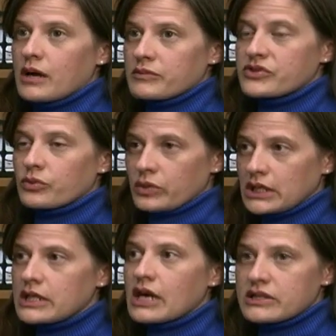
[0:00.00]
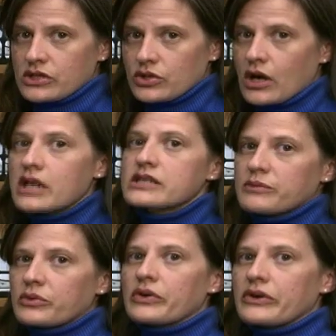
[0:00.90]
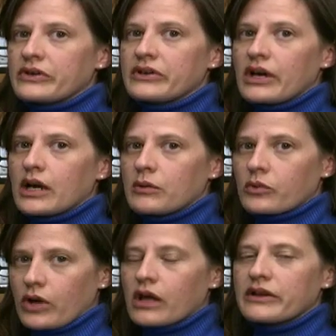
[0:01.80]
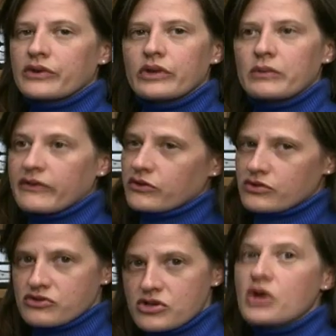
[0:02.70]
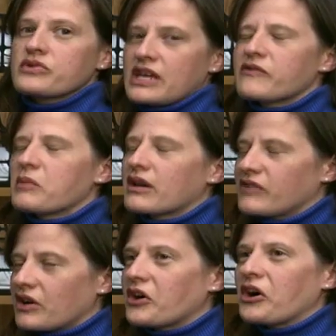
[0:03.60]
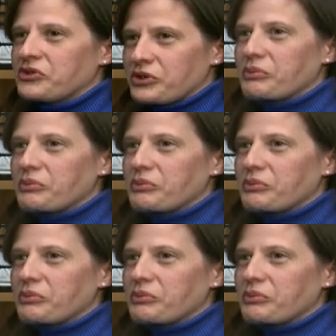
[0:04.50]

So really that's across the board. We're all in agreement that there is no safe amount of alcohol during